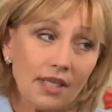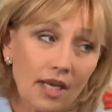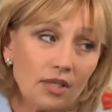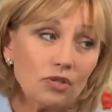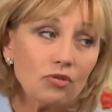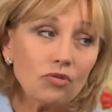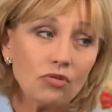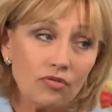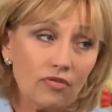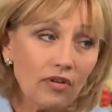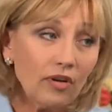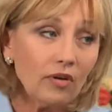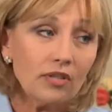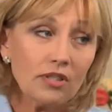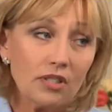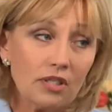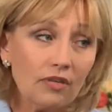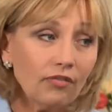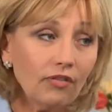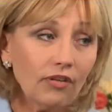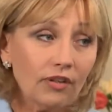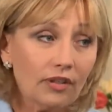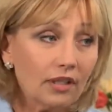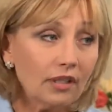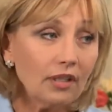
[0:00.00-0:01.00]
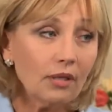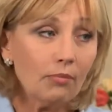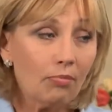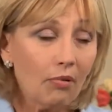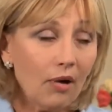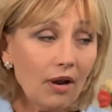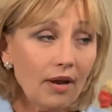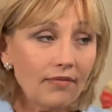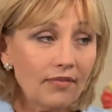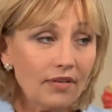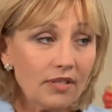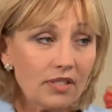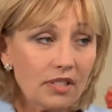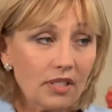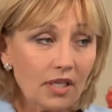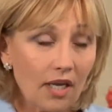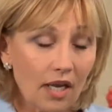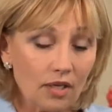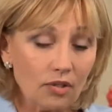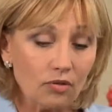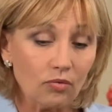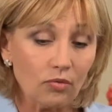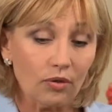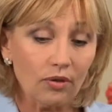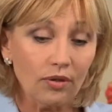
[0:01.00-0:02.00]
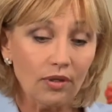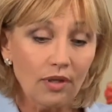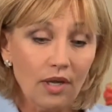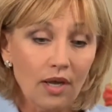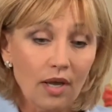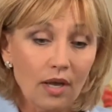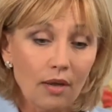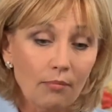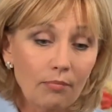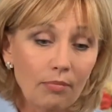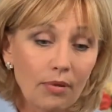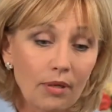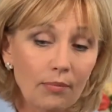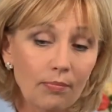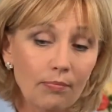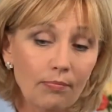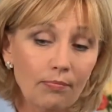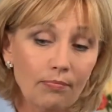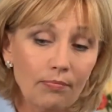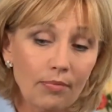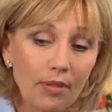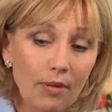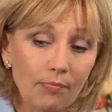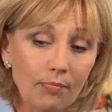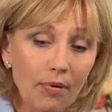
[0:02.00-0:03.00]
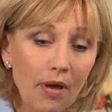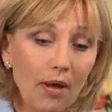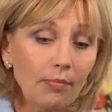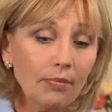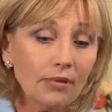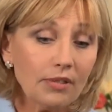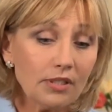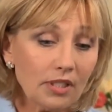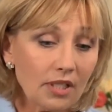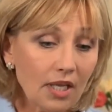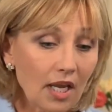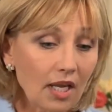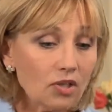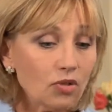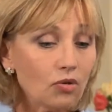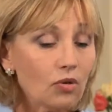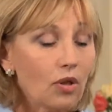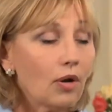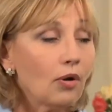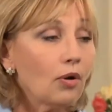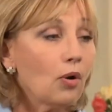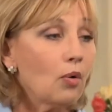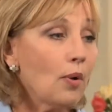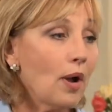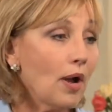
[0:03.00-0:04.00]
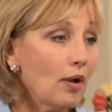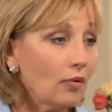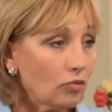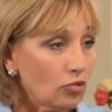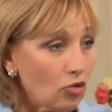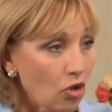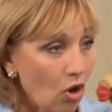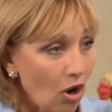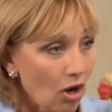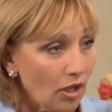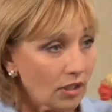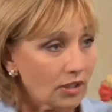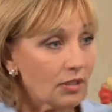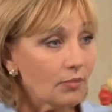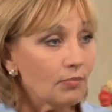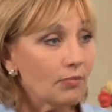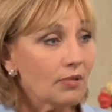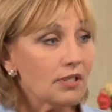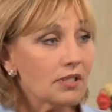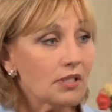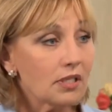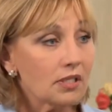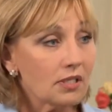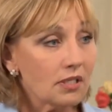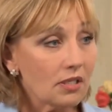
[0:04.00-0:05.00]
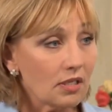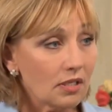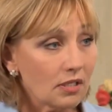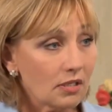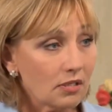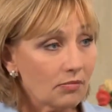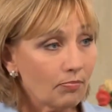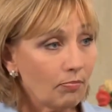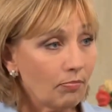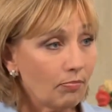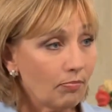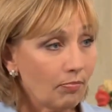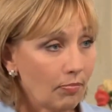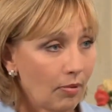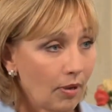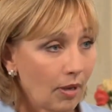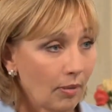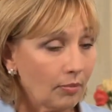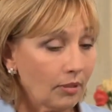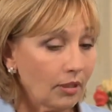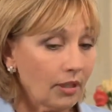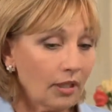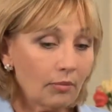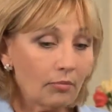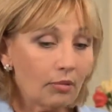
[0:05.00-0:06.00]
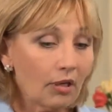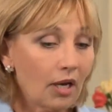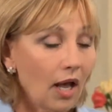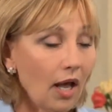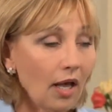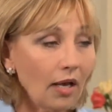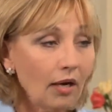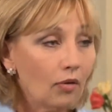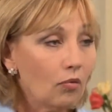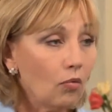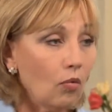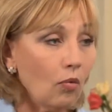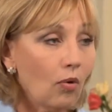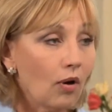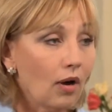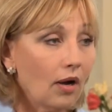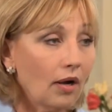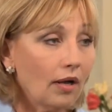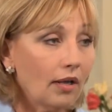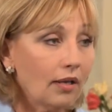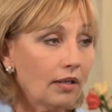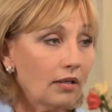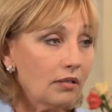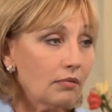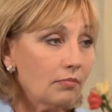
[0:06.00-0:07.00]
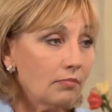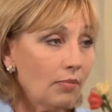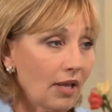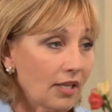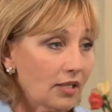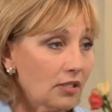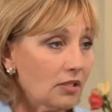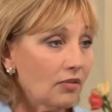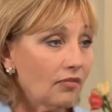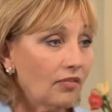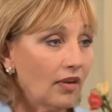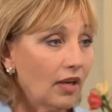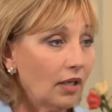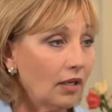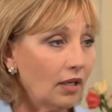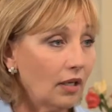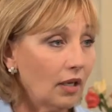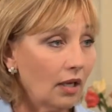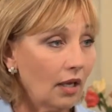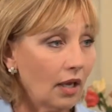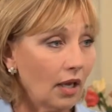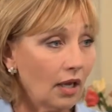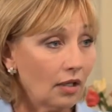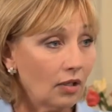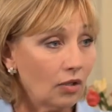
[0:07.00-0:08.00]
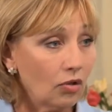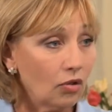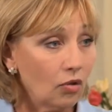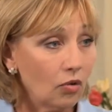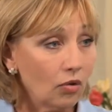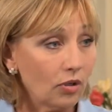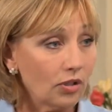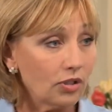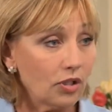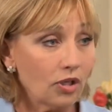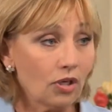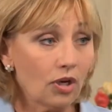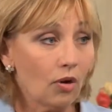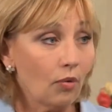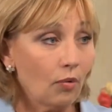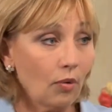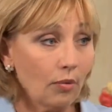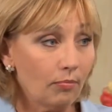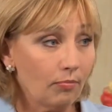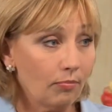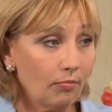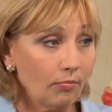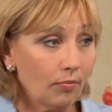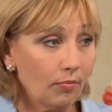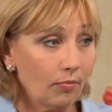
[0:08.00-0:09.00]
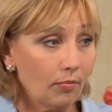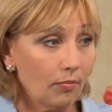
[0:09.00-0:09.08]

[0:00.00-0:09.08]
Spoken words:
schedule is very different than the private schedule. The public schedule, I'll go out and talk to businesses publicly, but I don't want Pennsylvania and New York to know what